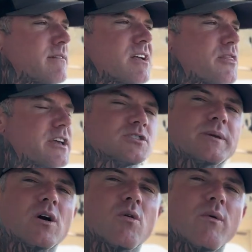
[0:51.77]
Things will be
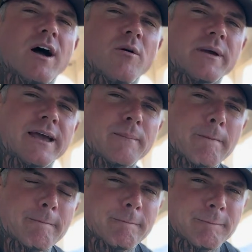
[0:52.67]
going well, man.
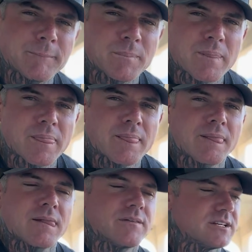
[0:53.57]

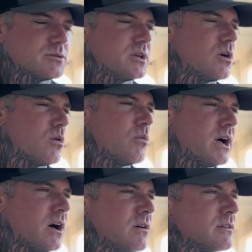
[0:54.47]
Things will be going
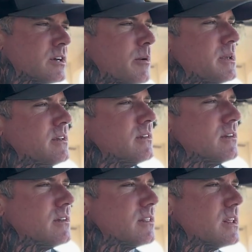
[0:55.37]
well, and I'll be
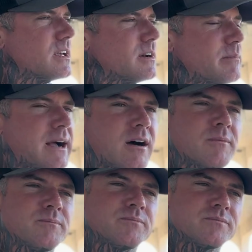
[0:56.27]
thinking about,
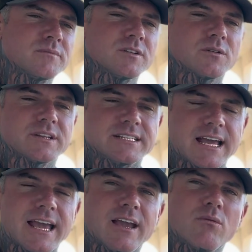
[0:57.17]
the
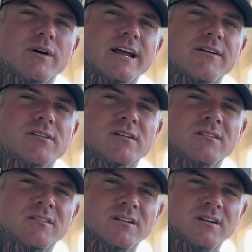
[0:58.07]
day, whatever.
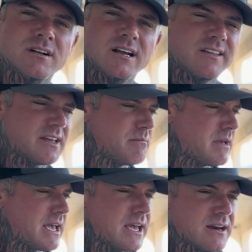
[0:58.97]
And then,
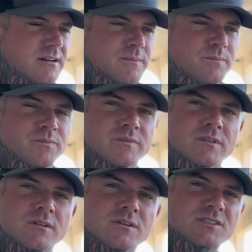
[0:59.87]
man,
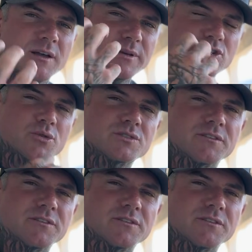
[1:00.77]
some intrusive